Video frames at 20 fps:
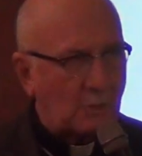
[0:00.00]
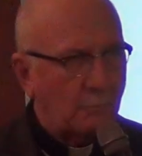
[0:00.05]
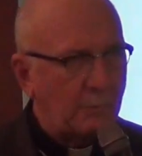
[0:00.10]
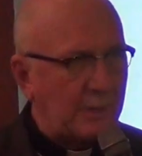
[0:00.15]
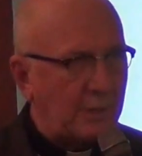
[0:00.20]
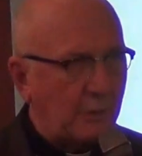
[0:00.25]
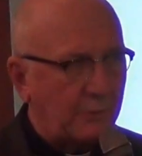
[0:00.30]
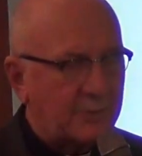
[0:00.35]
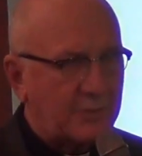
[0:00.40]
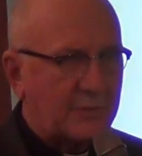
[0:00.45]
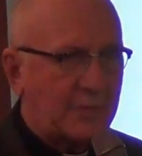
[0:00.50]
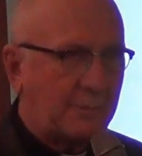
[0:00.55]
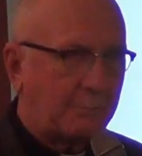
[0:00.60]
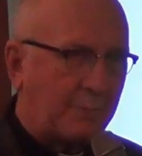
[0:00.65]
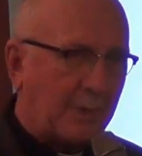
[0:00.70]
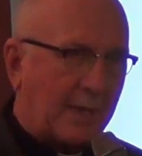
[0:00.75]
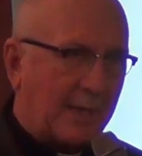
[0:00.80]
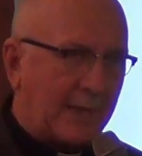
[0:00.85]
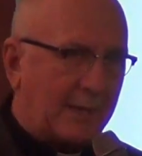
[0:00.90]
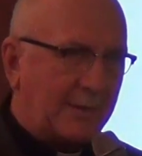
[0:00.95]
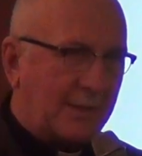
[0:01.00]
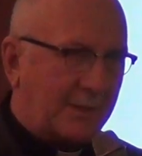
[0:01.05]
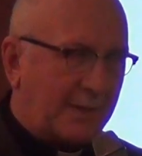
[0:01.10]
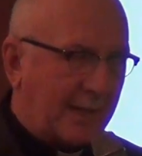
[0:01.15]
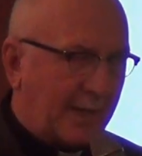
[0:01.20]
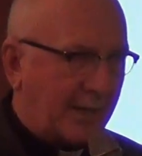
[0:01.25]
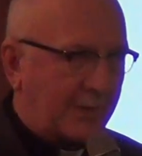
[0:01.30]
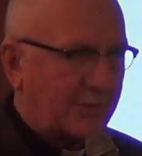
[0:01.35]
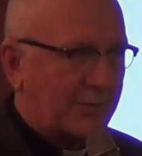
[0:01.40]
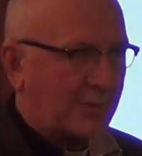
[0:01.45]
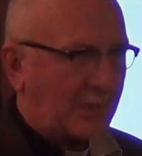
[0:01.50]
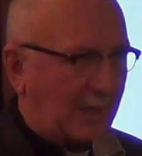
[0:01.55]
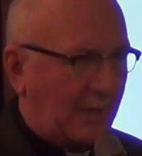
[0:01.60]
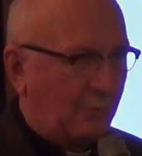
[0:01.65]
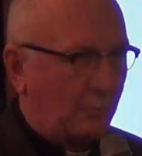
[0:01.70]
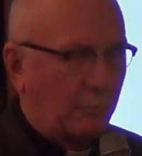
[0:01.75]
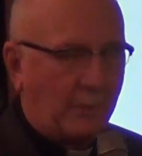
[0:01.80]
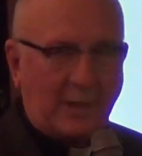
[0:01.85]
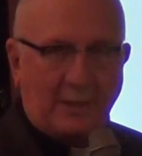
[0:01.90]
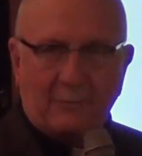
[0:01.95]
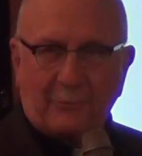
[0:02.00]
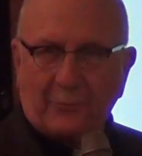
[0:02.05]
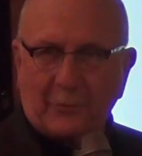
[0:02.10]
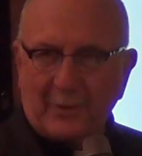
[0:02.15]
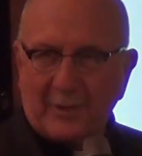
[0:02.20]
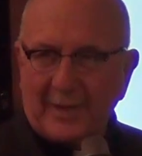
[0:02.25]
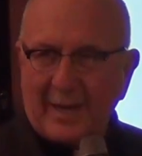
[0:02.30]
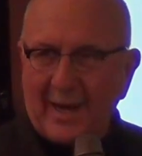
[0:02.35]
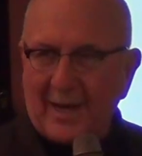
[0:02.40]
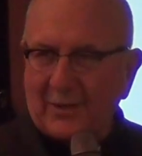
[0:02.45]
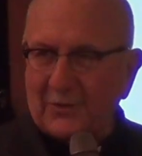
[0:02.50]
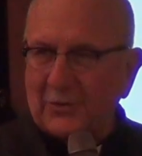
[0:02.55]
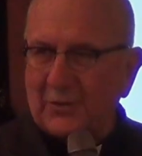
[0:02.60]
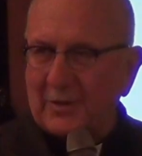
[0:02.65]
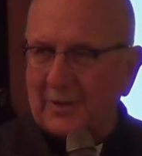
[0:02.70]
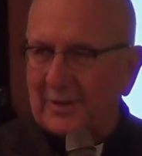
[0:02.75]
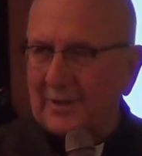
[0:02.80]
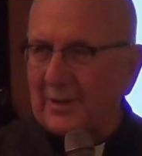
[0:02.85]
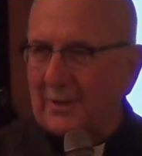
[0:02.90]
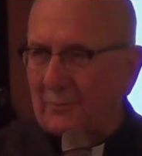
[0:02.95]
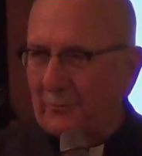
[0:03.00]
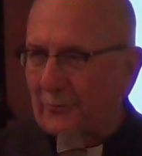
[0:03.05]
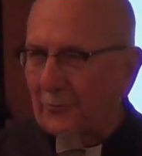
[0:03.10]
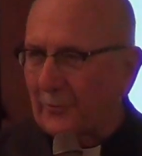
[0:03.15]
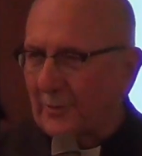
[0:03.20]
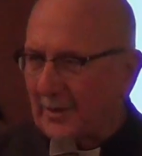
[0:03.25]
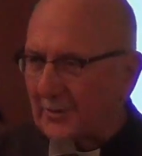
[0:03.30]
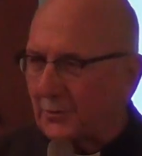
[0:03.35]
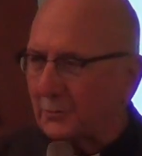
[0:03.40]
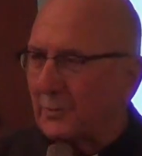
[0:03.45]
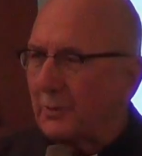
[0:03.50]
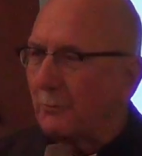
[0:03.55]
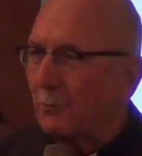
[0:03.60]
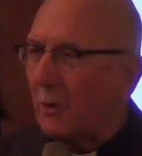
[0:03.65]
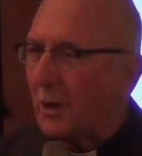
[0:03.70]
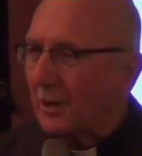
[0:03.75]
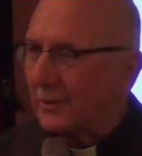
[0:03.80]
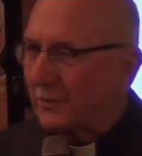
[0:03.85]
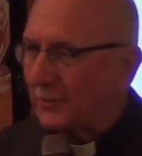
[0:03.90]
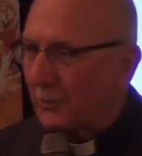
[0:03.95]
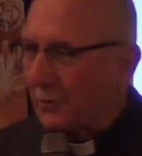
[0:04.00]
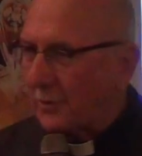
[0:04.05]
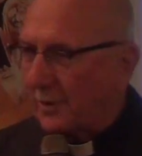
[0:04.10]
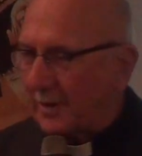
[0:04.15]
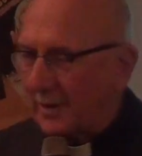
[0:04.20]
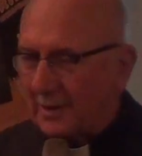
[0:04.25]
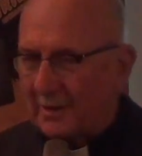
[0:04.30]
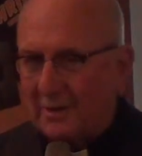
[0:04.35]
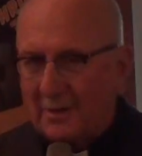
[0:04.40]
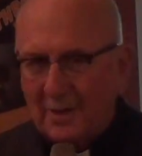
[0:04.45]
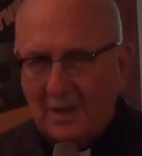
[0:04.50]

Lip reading: We don't sit behind the desk and wait for the action to come for us. We walk toward it.